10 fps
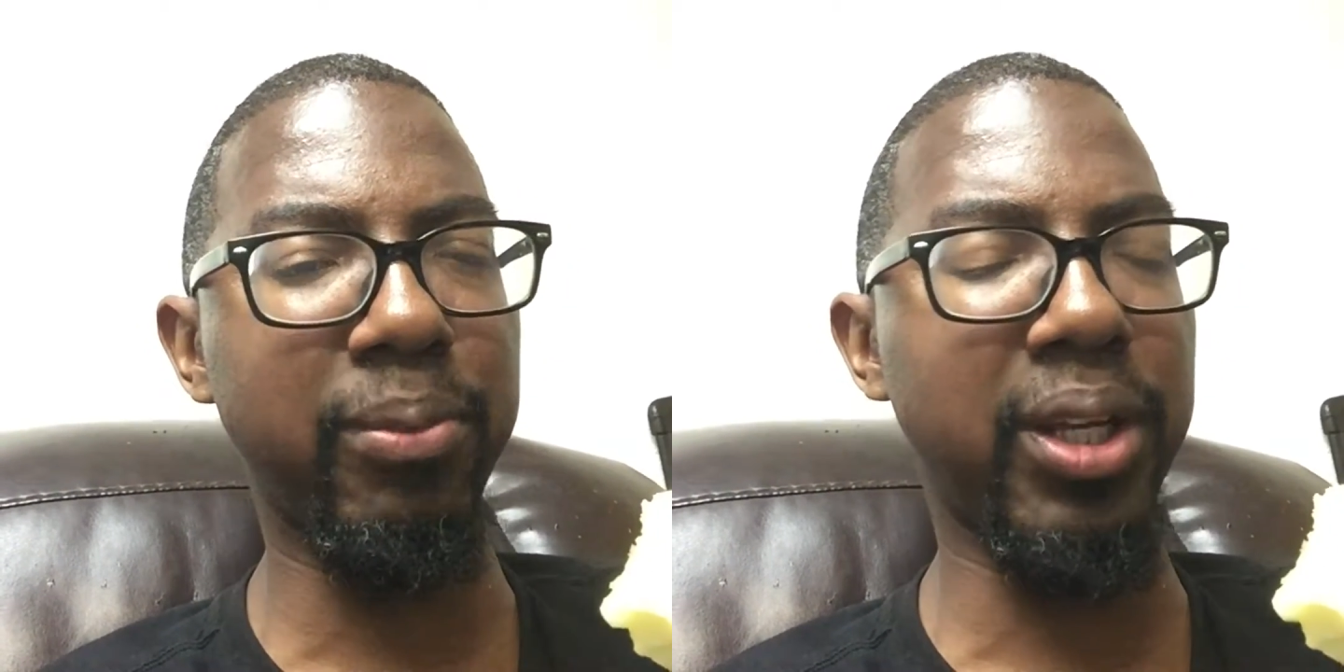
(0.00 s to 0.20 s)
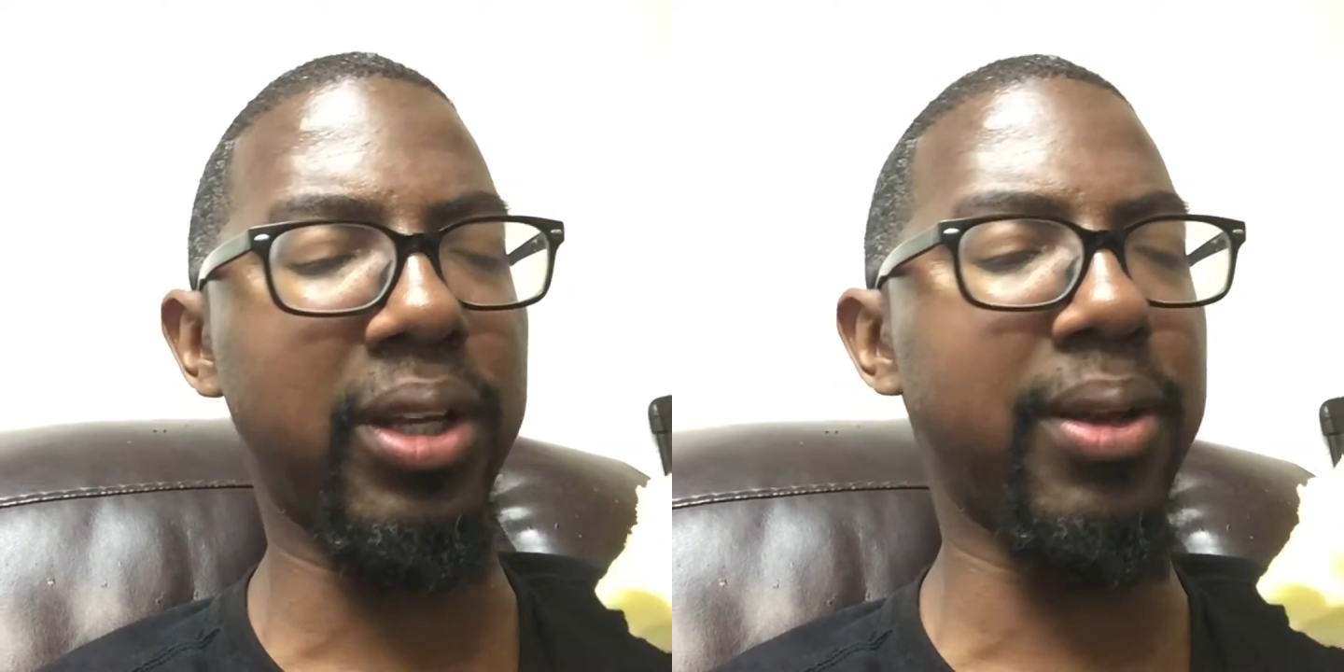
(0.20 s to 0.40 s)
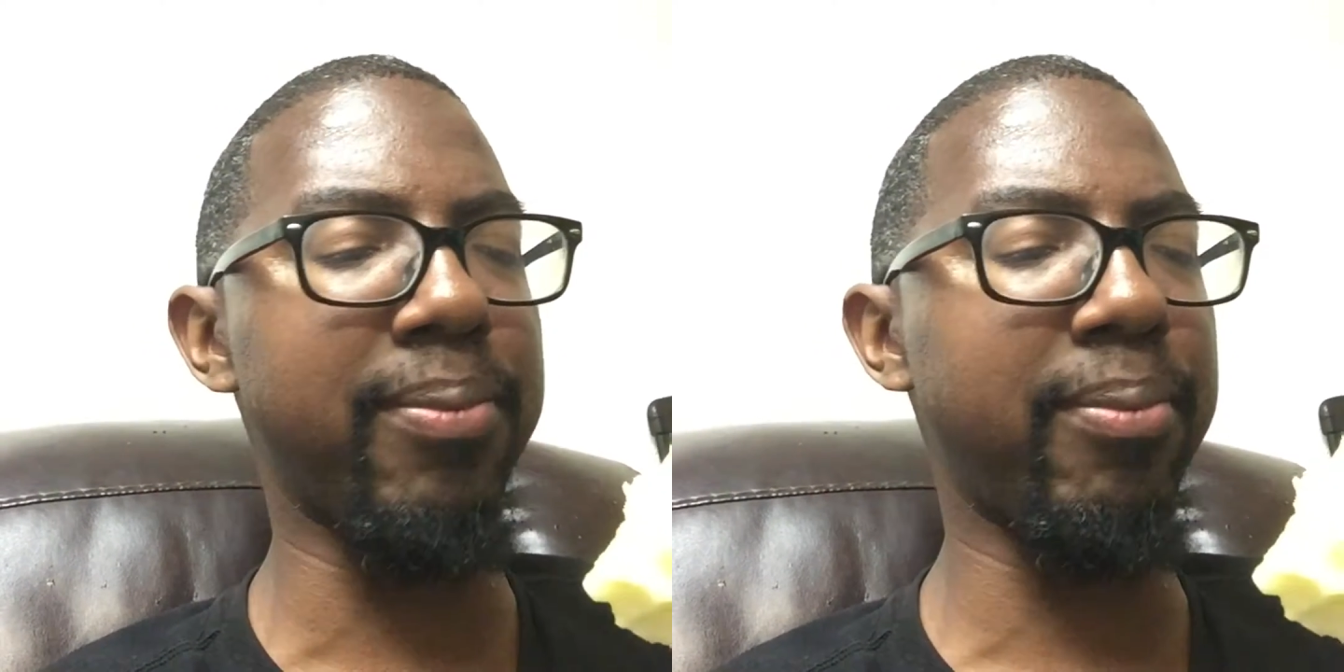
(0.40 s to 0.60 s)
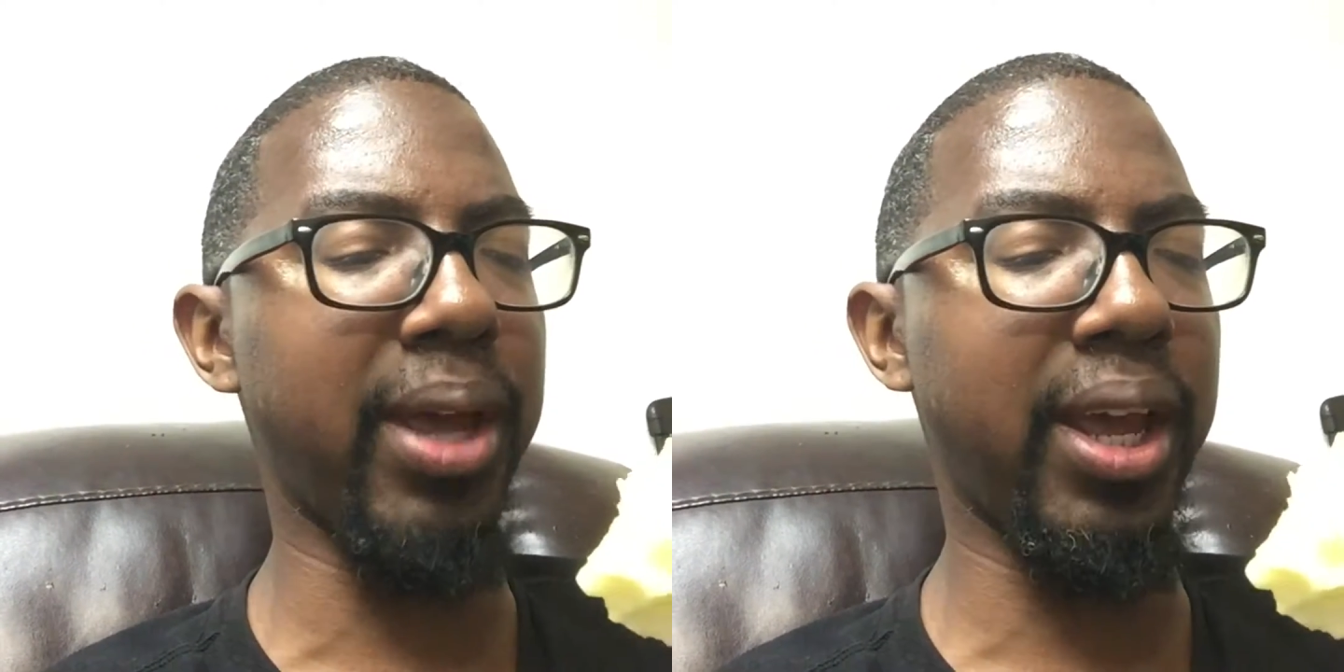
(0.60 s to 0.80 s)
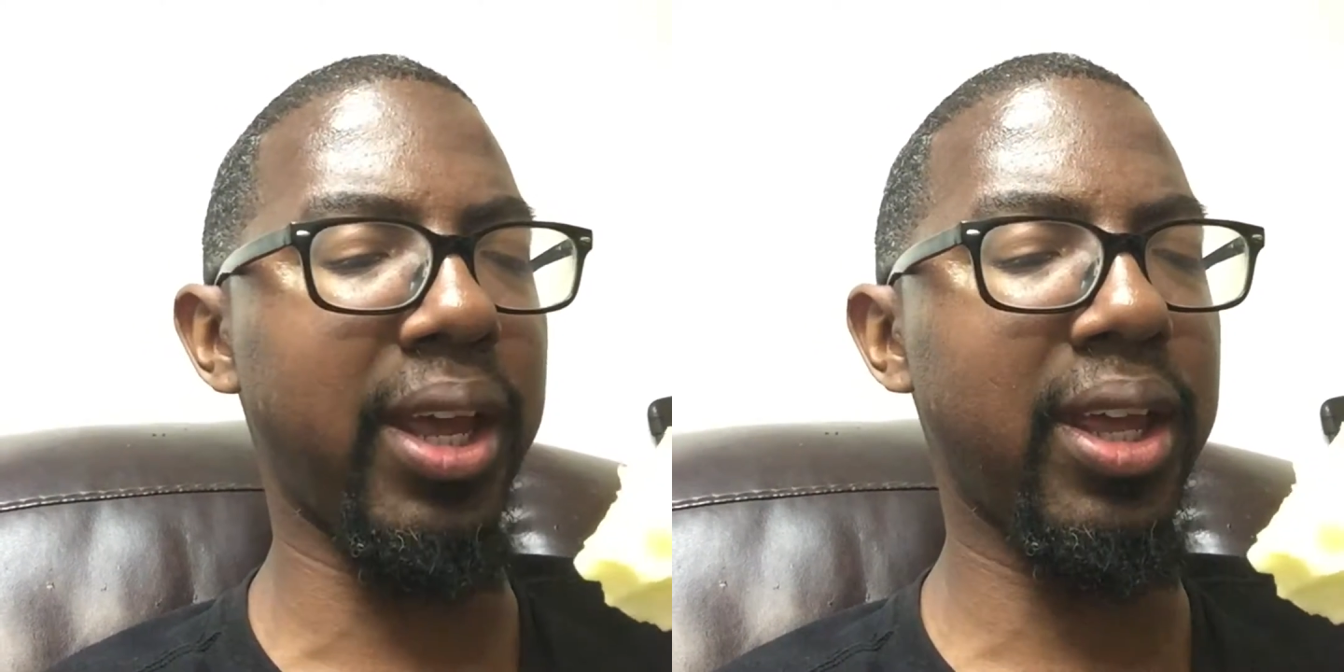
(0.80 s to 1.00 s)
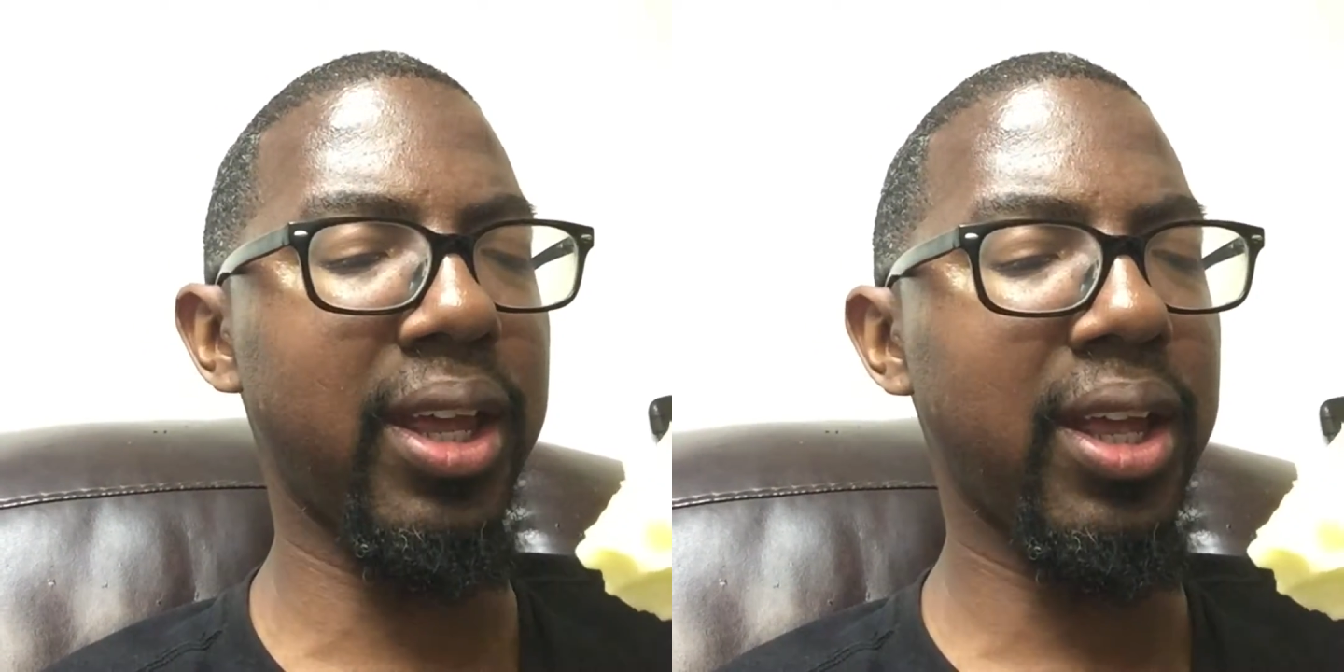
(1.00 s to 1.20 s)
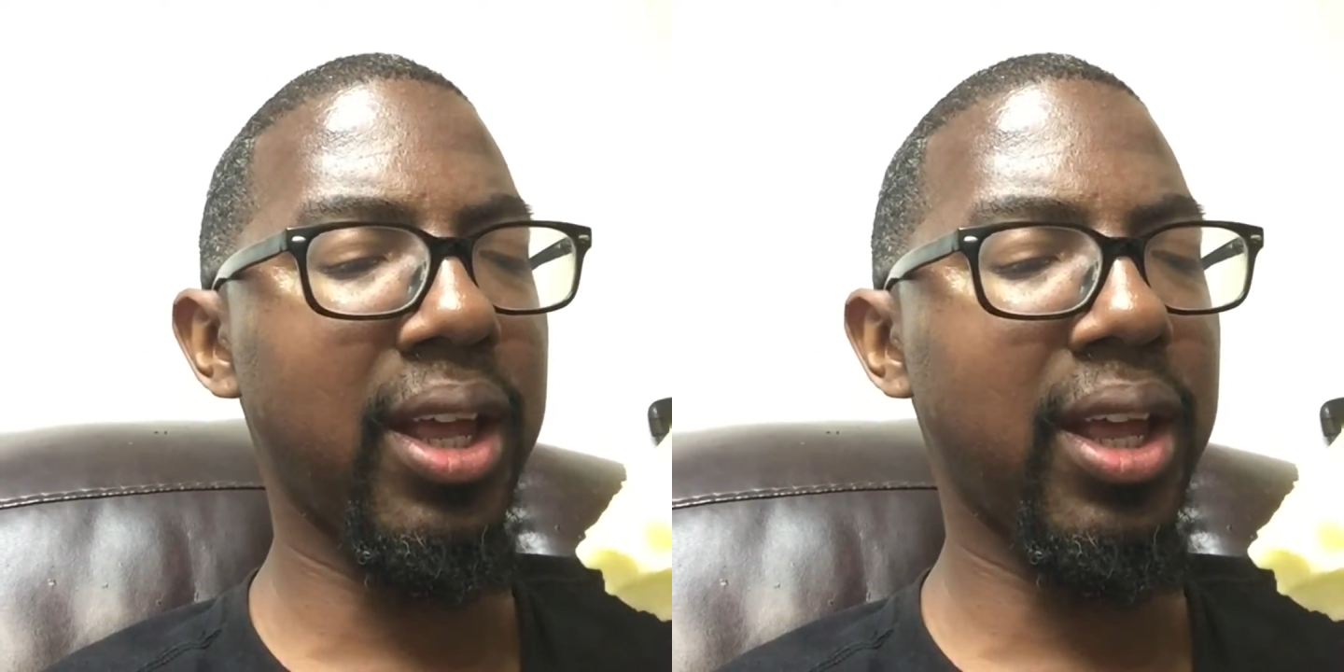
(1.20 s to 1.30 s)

meet in May.